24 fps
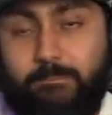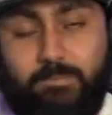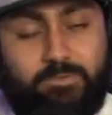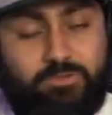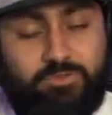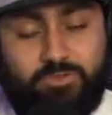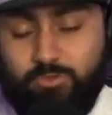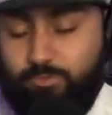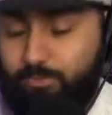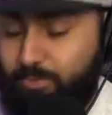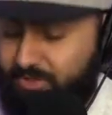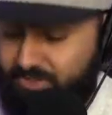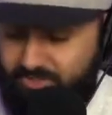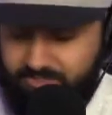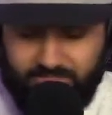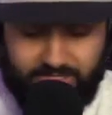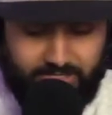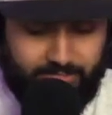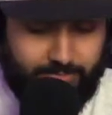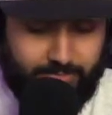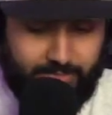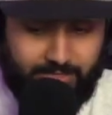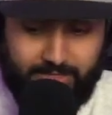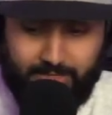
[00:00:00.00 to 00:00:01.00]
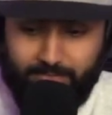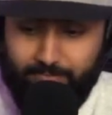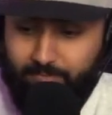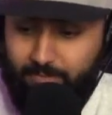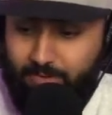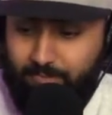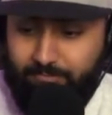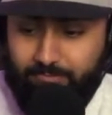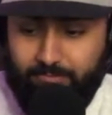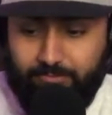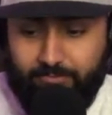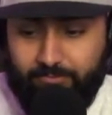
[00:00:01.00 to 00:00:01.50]
Super excited, man. I'm
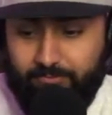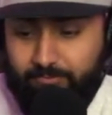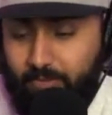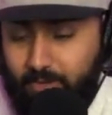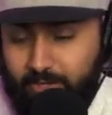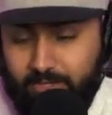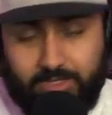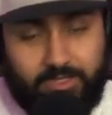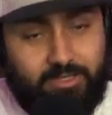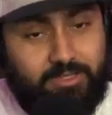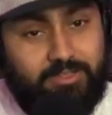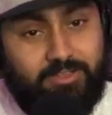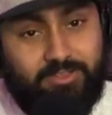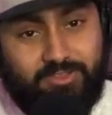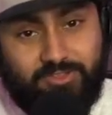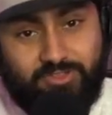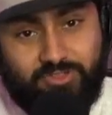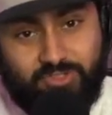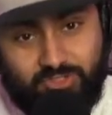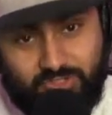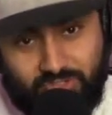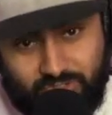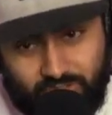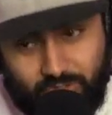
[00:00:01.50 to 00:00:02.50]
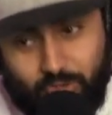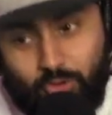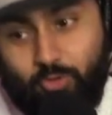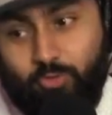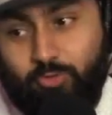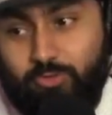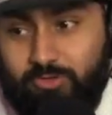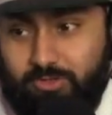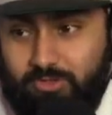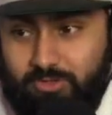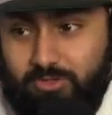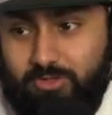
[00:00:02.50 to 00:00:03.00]
fucking
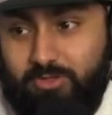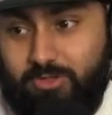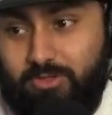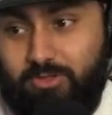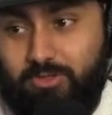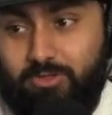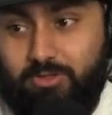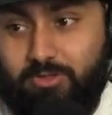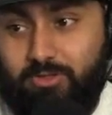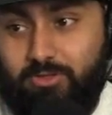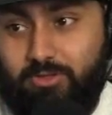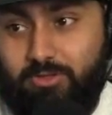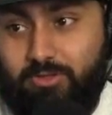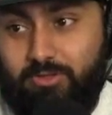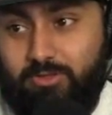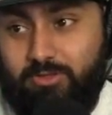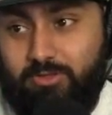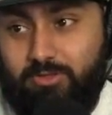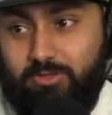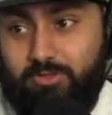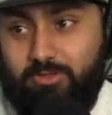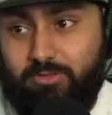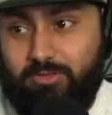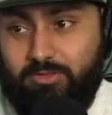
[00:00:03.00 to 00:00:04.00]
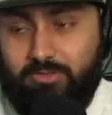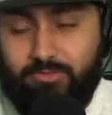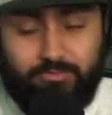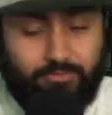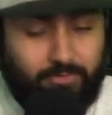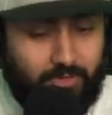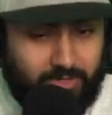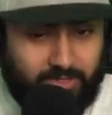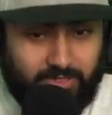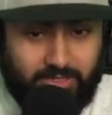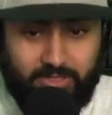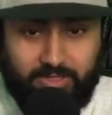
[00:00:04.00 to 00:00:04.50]
stoked. Let's
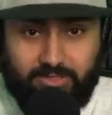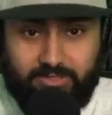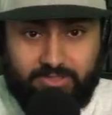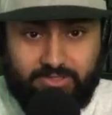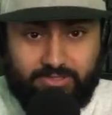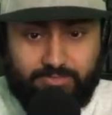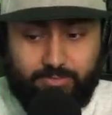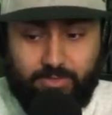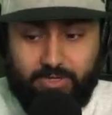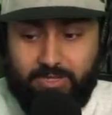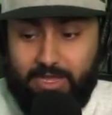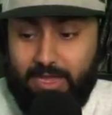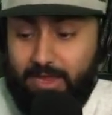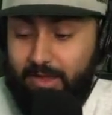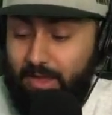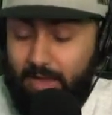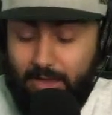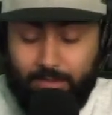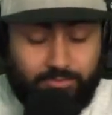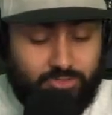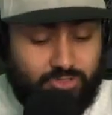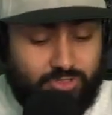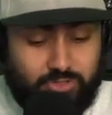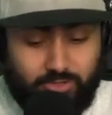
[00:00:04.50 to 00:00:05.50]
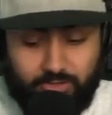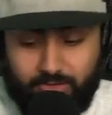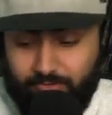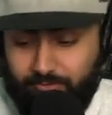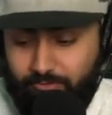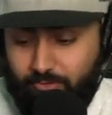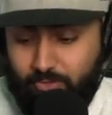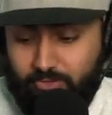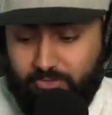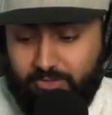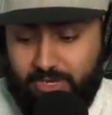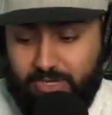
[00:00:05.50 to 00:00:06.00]
fucking get this money. I'm just looking
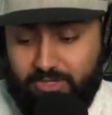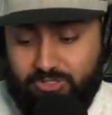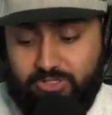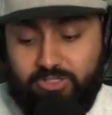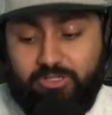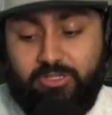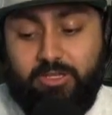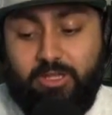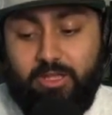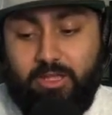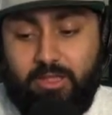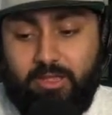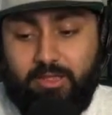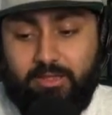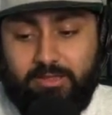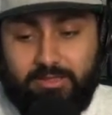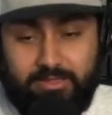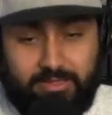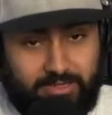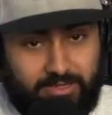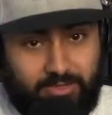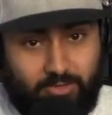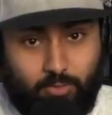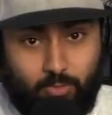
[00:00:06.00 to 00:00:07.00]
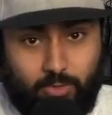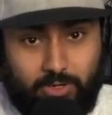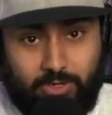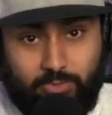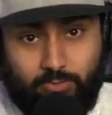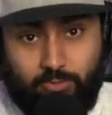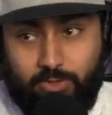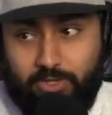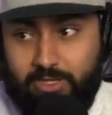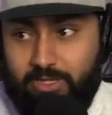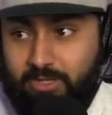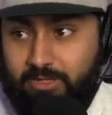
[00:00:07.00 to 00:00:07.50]
forward to actually getting a
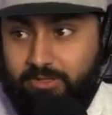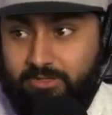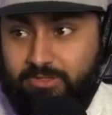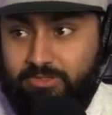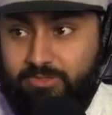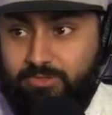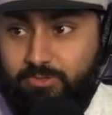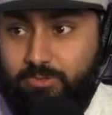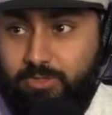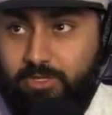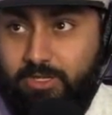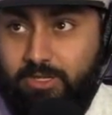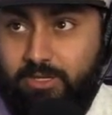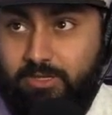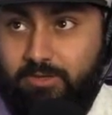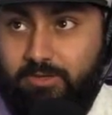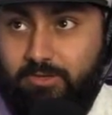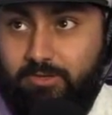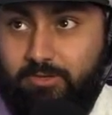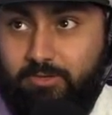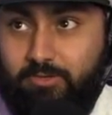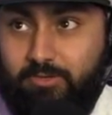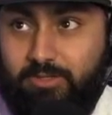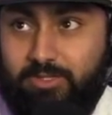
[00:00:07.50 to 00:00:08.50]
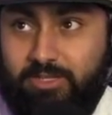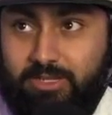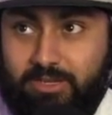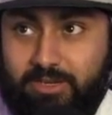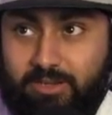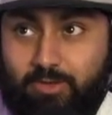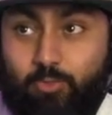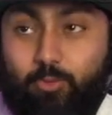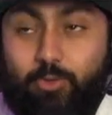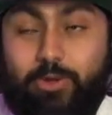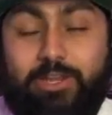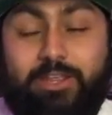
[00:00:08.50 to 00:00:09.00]
winning weekend this weekend.
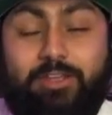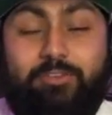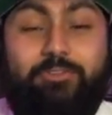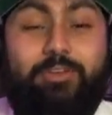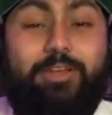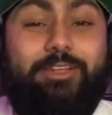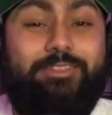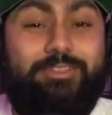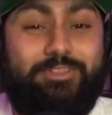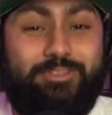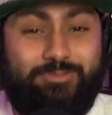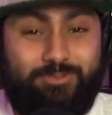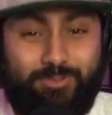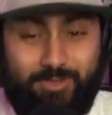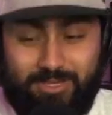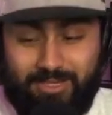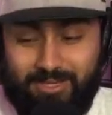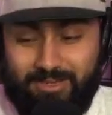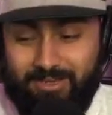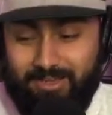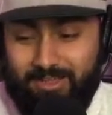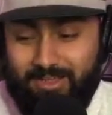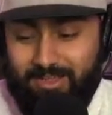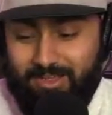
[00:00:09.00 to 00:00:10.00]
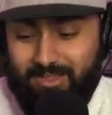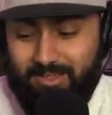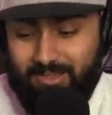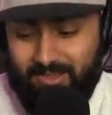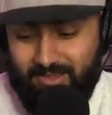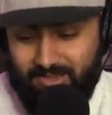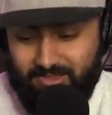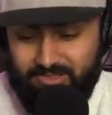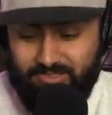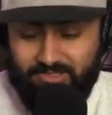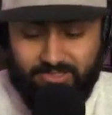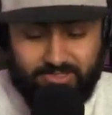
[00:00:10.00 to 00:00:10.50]
Getting a winning event this weekend.
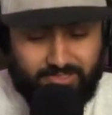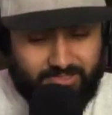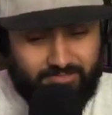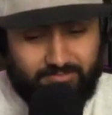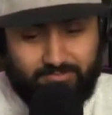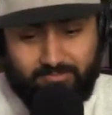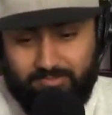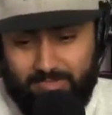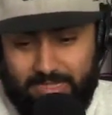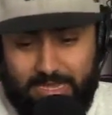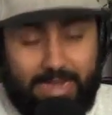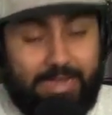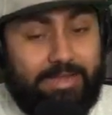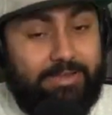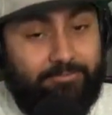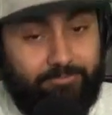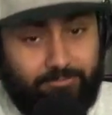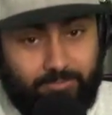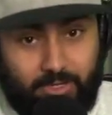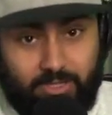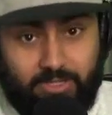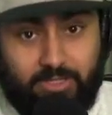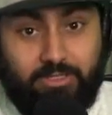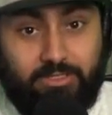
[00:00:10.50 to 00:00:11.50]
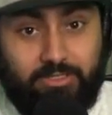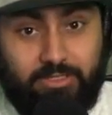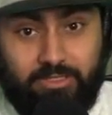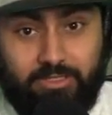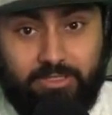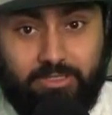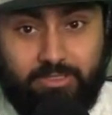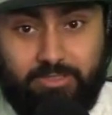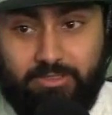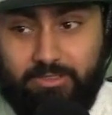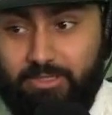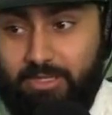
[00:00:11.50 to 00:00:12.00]
Because I fucking need
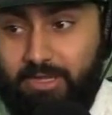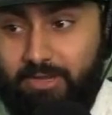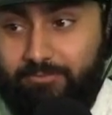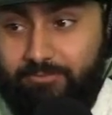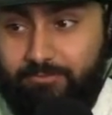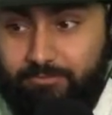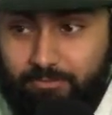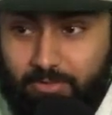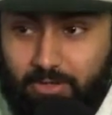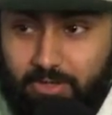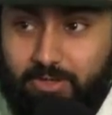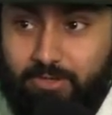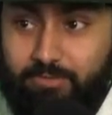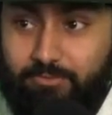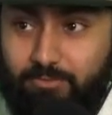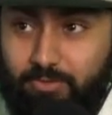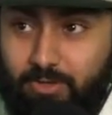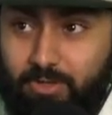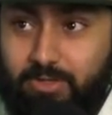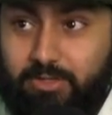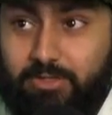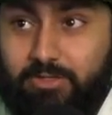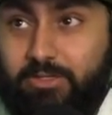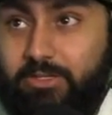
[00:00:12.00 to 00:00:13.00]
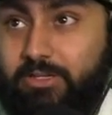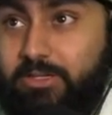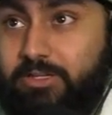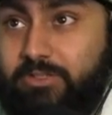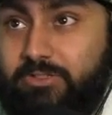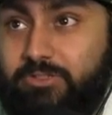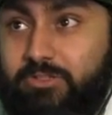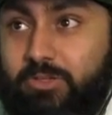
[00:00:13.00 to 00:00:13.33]
it. I fucking need it.